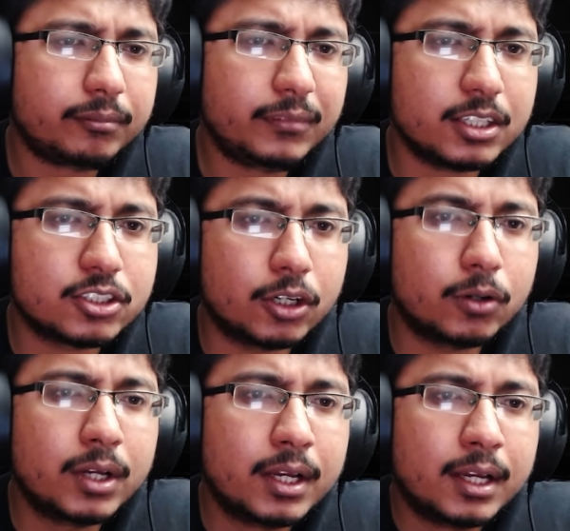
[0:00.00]
So
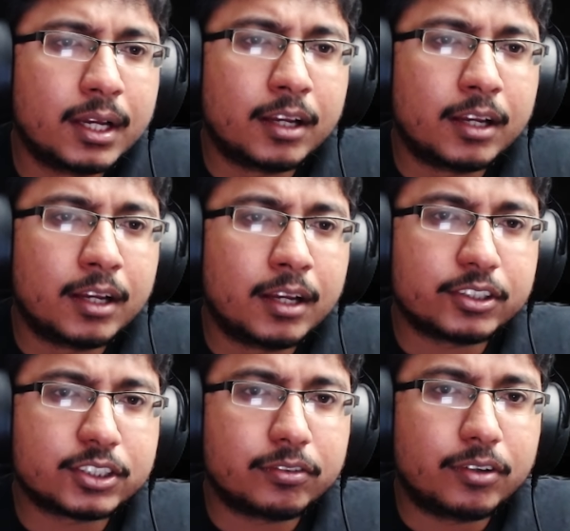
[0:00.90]

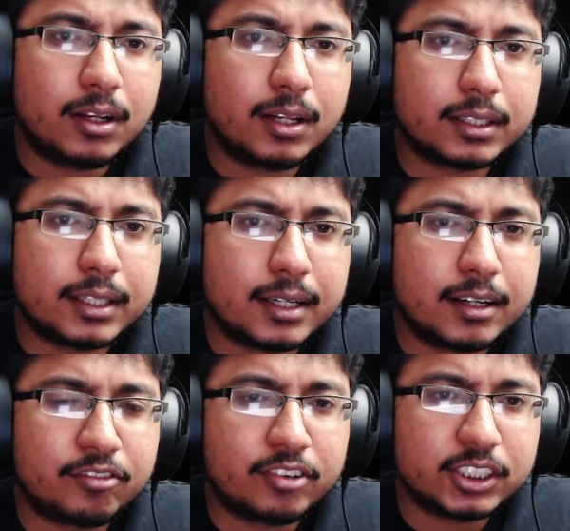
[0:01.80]
first of all,
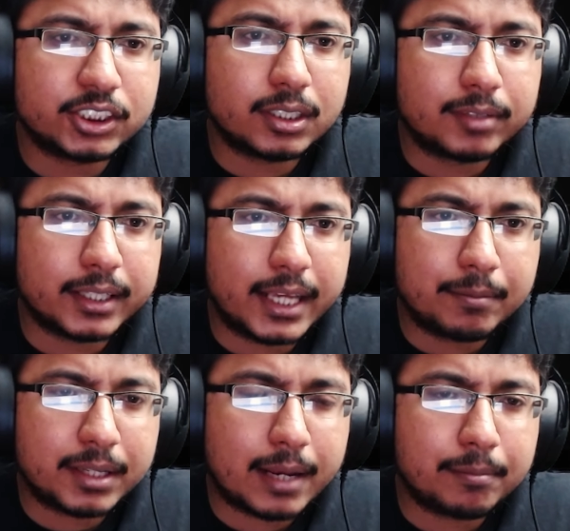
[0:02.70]
the version of the game
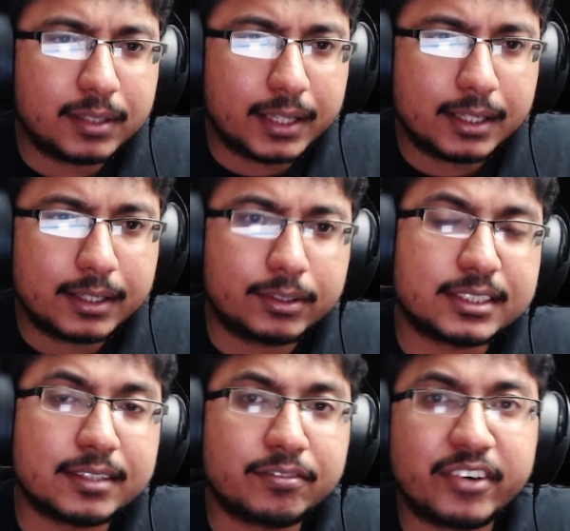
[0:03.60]
that I'm playing, it
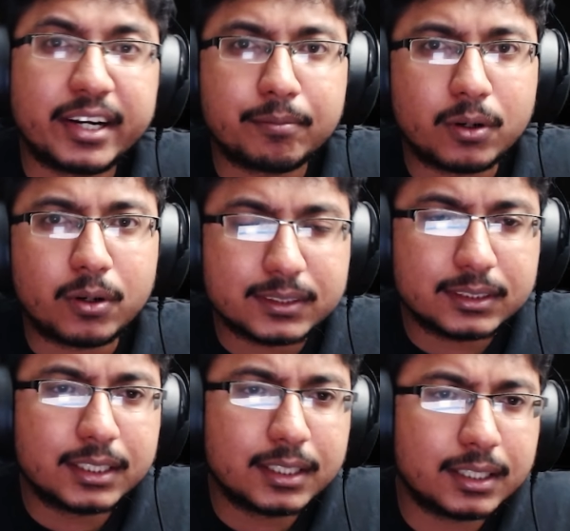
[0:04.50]
is very
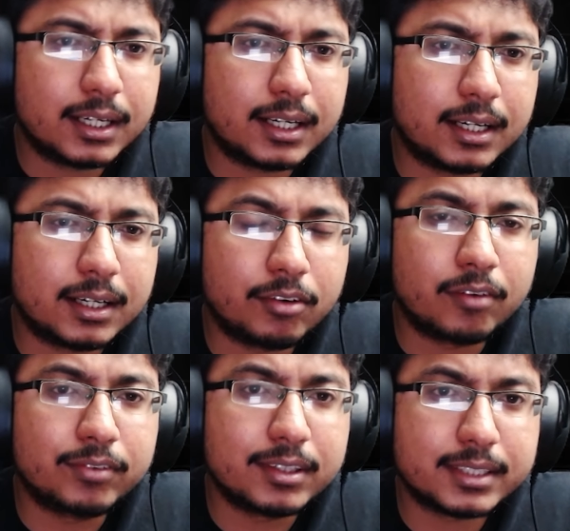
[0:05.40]
important.
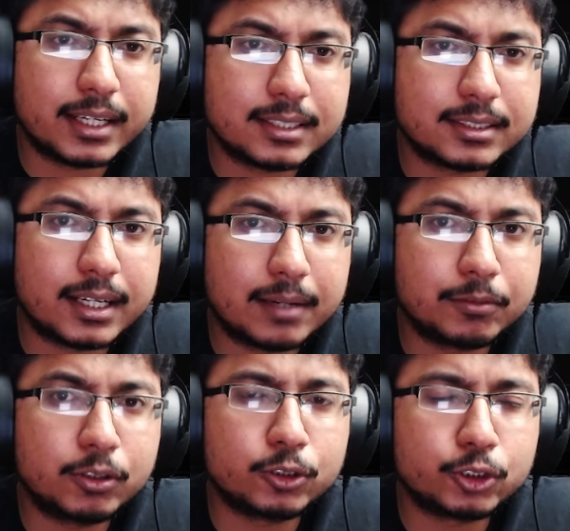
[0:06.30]
Of the settings that I'm
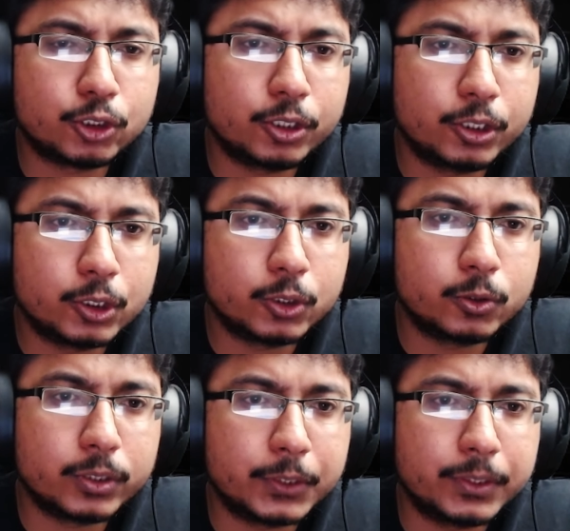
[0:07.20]
going to show
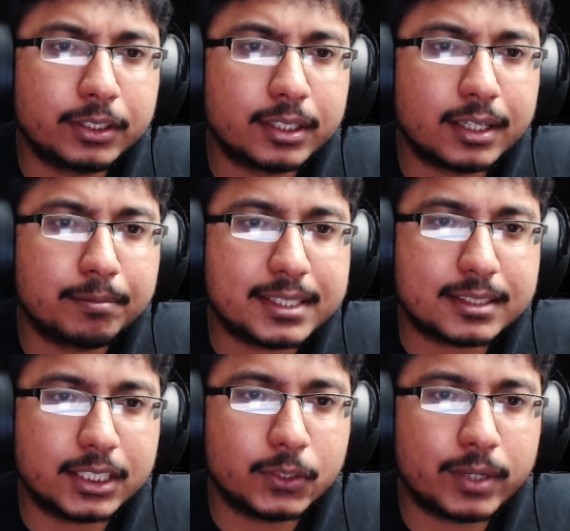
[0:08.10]
you, you need
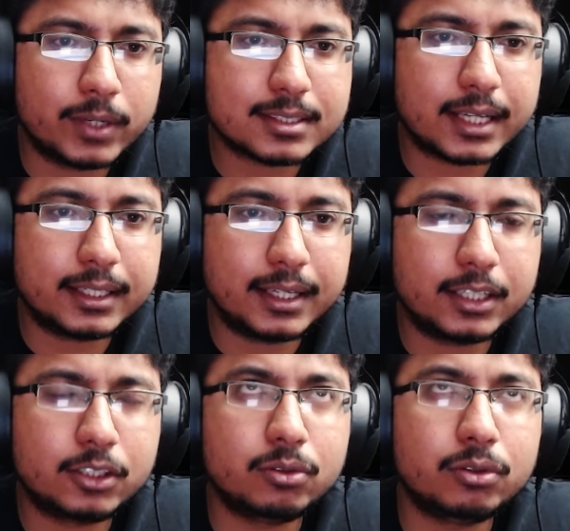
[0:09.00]
BCUS
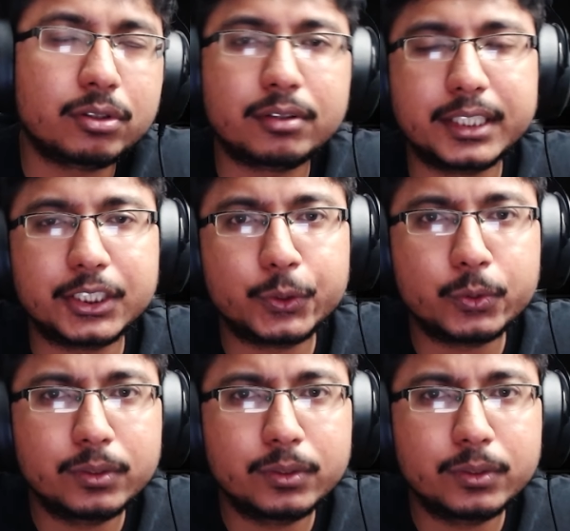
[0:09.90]
98 to 32.